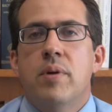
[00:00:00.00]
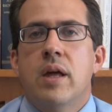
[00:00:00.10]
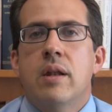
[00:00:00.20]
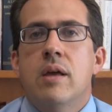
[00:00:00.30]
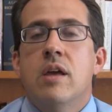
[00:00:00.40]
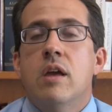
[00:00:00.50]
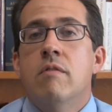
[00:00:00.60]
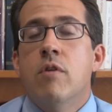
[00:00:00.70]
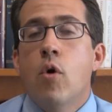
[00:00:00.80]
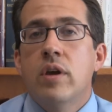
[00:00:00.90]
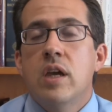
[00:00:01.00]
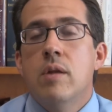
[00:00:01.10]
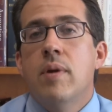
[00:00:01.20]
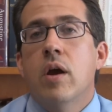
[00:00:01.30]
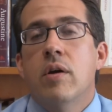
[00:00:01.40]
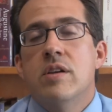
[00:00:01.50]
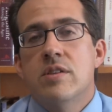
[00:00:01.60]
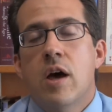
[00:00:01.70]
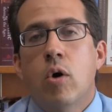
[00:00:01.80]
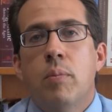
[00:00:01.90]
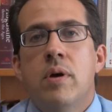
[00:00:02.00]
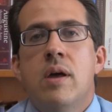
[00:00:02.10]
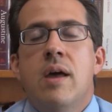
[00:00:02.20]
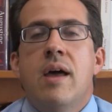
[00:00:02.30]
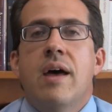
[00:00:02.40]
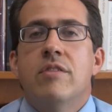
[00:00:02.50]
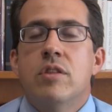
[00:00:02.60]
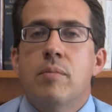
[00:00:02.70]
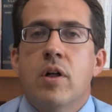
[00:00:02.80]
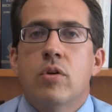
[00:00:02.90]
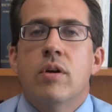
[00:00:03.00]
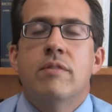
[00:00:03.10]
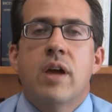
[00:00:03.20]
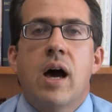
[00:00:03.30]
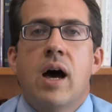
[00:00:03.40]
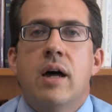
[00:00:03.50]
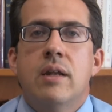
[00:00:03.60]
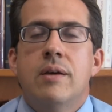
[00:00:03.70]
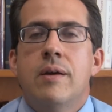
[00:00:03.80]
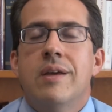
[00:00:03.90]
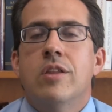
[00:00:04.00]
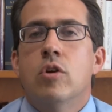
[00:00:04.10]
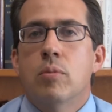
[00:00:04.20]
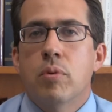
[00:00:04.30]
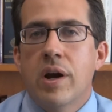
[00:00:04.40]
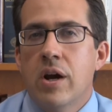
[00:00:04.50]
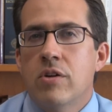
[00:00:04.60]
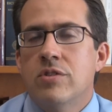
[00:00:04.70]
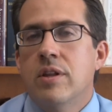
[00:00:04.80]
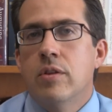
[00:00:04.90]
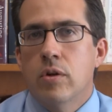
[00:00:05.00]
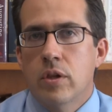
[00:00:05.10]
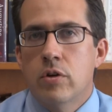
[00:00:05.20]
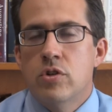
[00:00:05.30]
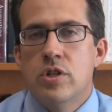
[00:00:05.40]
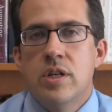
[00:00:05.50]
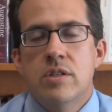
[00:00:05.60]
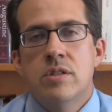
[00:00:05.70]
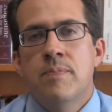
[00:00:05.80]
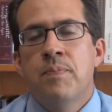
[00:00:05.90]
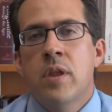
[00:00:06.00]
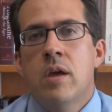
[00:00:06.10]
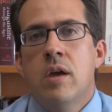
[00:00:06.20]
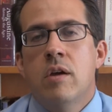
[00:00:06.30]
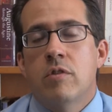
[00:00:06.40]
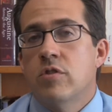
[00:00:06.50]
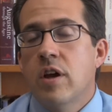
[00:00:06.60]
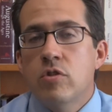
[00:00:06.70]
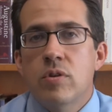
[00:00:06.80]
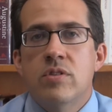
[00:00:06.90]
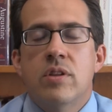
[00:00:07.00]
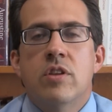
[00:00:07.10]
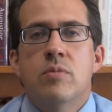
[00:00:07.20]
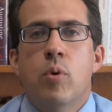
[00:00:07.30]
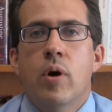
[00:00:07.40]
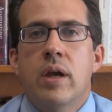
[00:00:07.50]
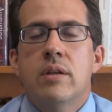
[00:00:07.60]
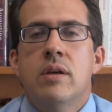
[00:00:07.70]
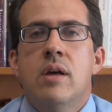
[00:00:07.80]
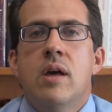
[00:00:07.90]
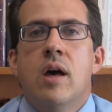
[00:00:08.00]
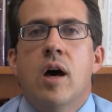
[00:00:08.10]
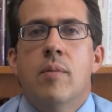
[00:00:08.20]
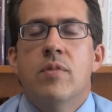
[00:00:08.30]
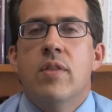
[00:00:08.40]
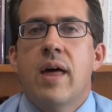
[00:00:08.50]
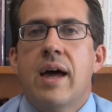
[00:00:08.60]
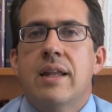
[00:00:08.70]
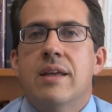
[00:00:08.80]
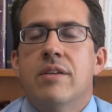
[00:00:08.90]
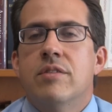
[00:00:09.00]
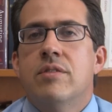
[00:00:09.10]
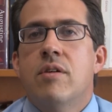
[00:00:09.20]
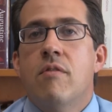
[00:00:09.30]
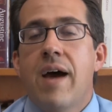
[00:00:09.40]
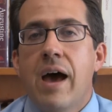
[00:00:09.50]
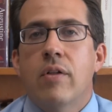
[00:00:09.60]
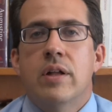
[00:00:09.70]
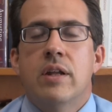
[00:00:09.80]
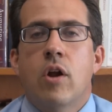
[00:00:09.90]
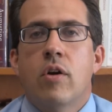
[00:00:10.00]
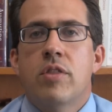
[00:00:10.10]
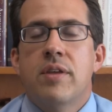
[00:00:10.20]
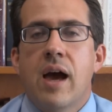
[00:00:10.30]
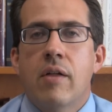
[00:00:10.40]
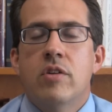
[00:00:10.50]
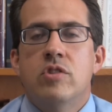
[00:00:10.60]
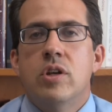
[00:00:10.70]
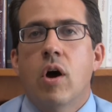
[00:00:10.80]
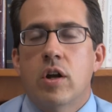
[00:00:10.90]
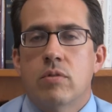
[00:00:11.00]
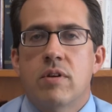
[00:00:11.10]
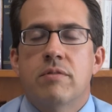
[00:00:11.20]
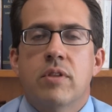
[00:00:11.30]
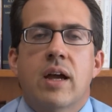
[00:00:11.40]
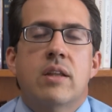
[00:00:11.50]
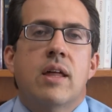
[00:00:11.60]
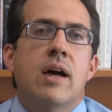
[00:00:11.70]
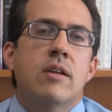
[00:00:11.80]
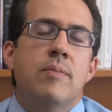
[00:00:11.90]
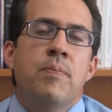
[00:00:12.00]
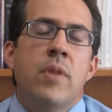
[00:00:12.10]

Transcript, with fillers: been invoking Mary's help as the mother of God in their prayers and in their liturgies for centuries at this point, um, then that is valid, and our theology ought to reflect that.